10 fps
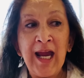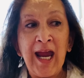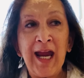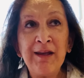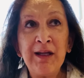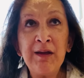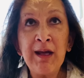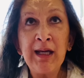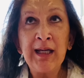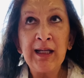And then
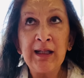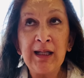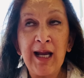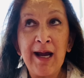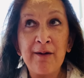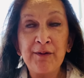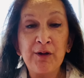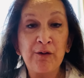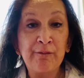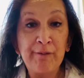they get out
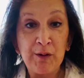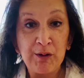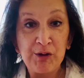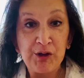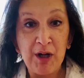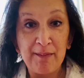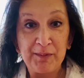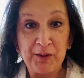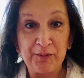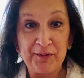their Photoshop
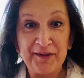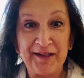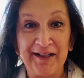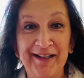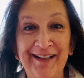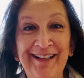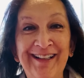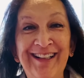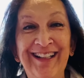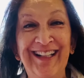tools.
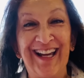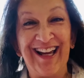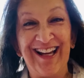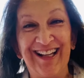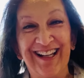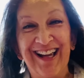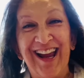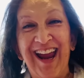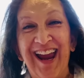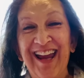Yeah.
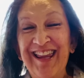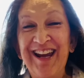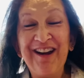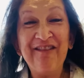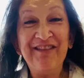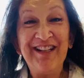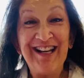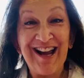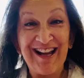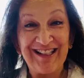And they go
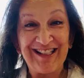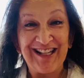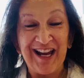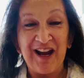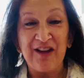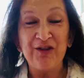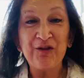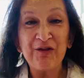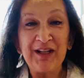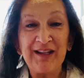nuts
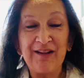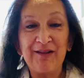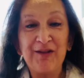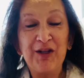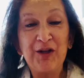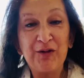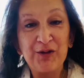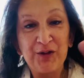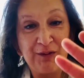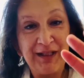during
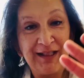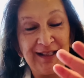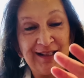there's 3